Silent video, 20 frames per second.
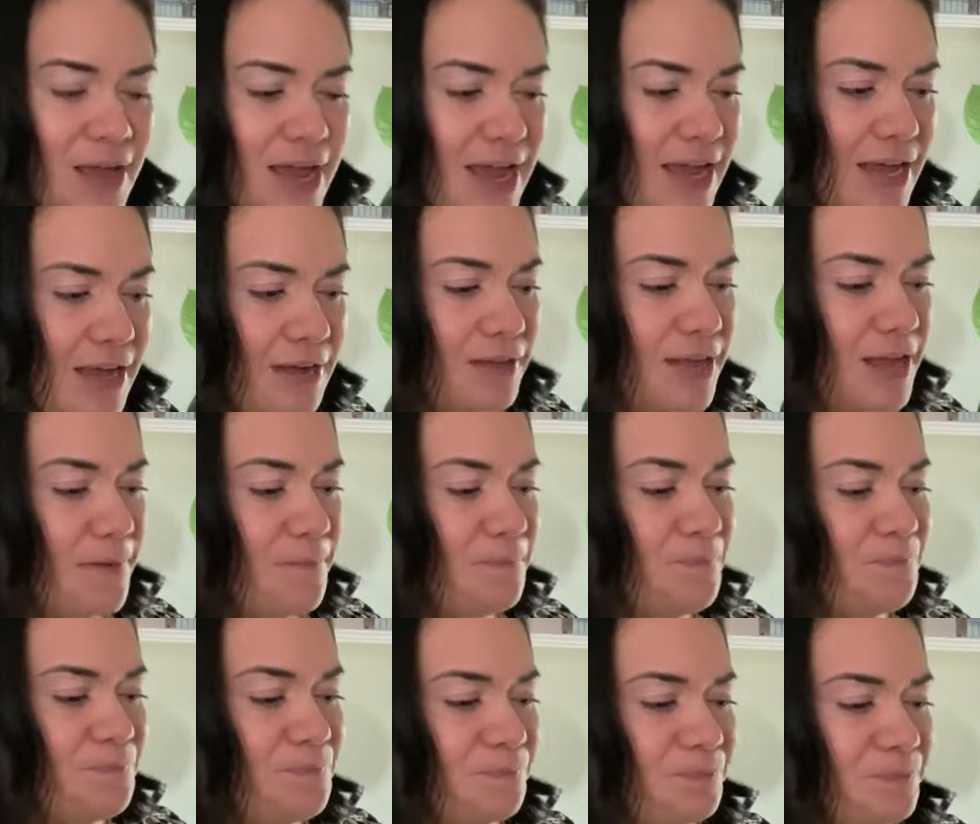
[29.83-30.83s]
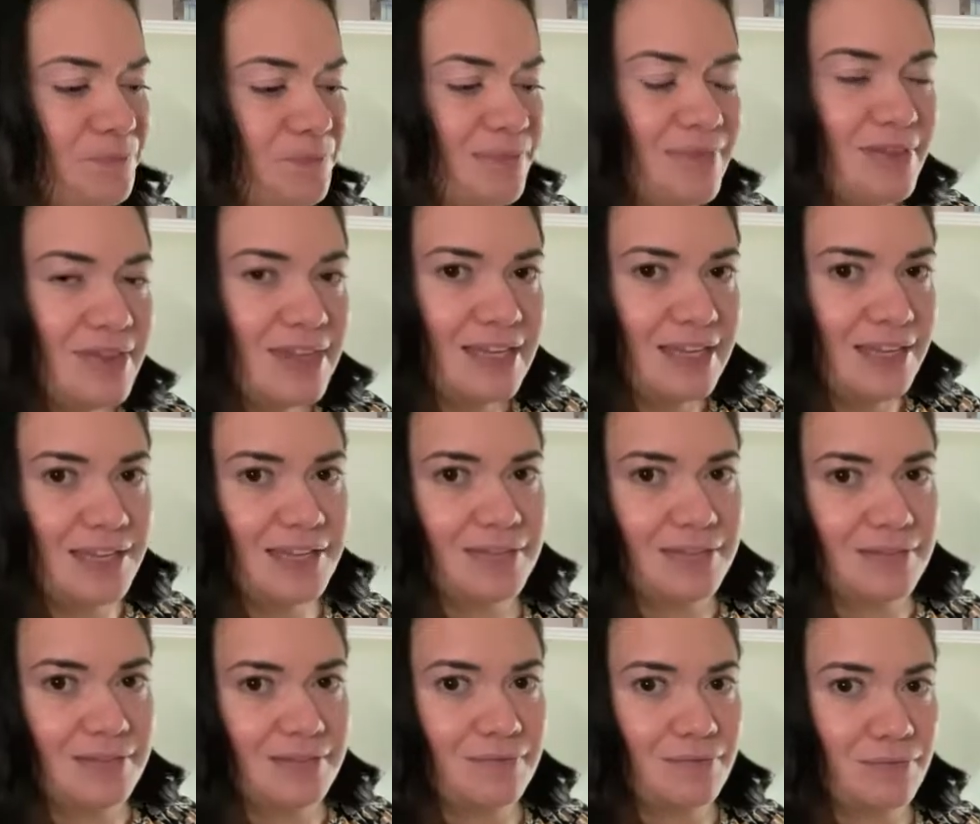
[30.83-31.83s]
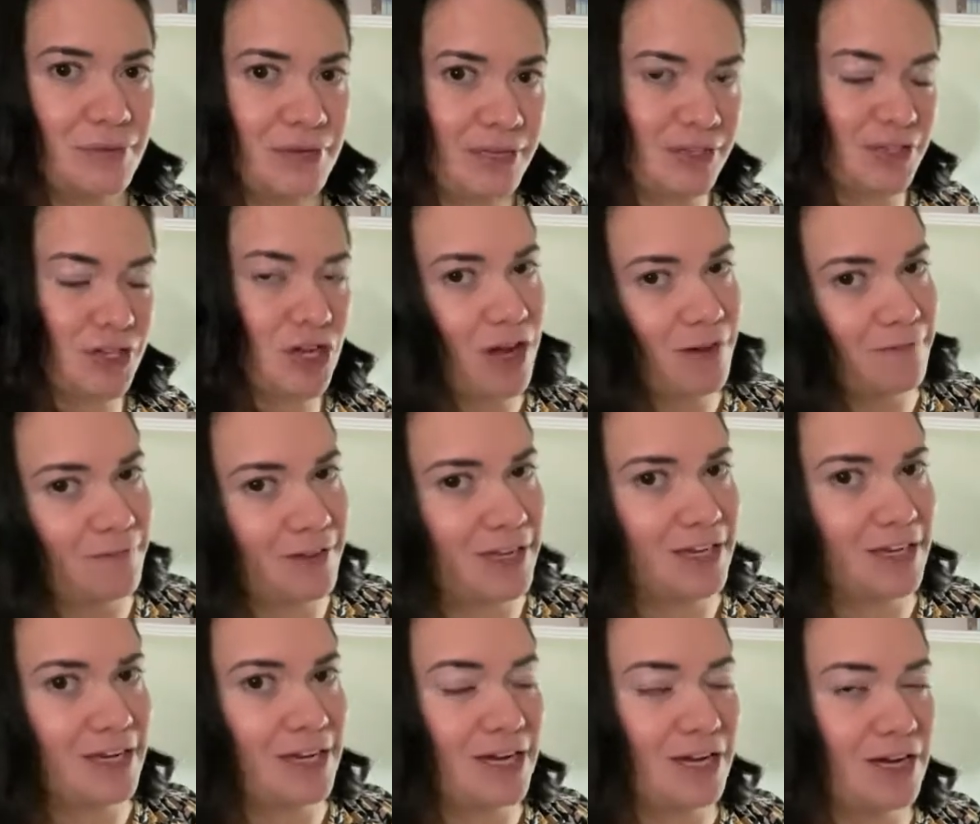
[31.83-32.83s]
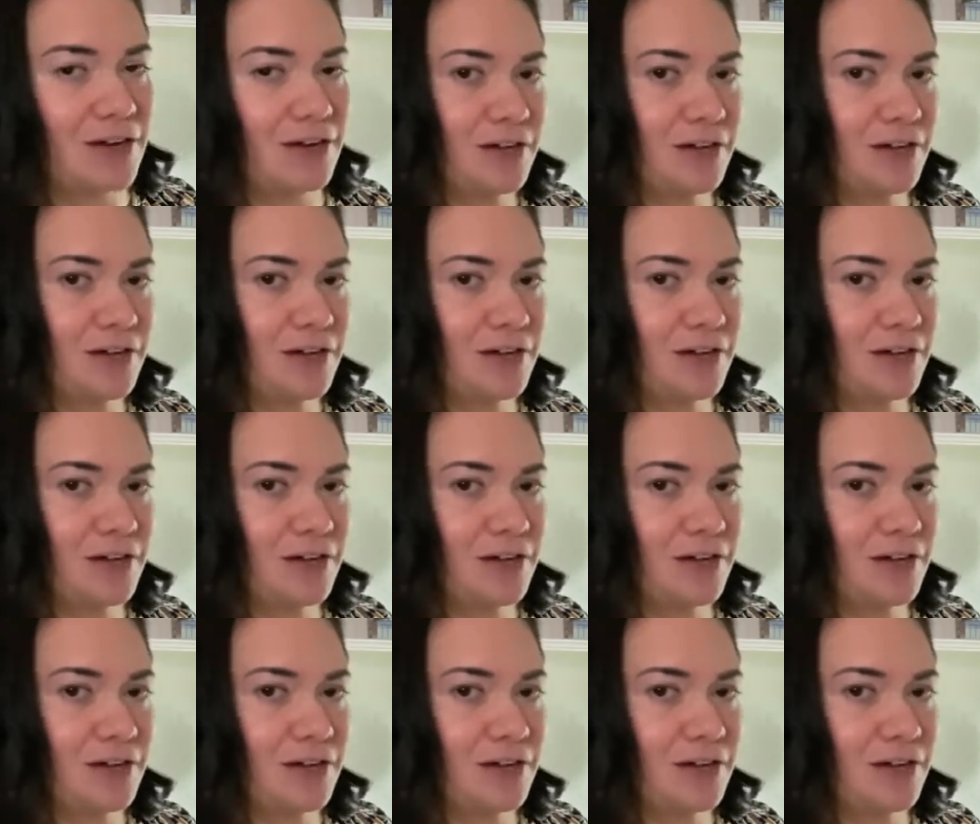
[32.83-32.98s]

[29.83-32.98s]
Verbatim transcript: And then he brings coffee in here.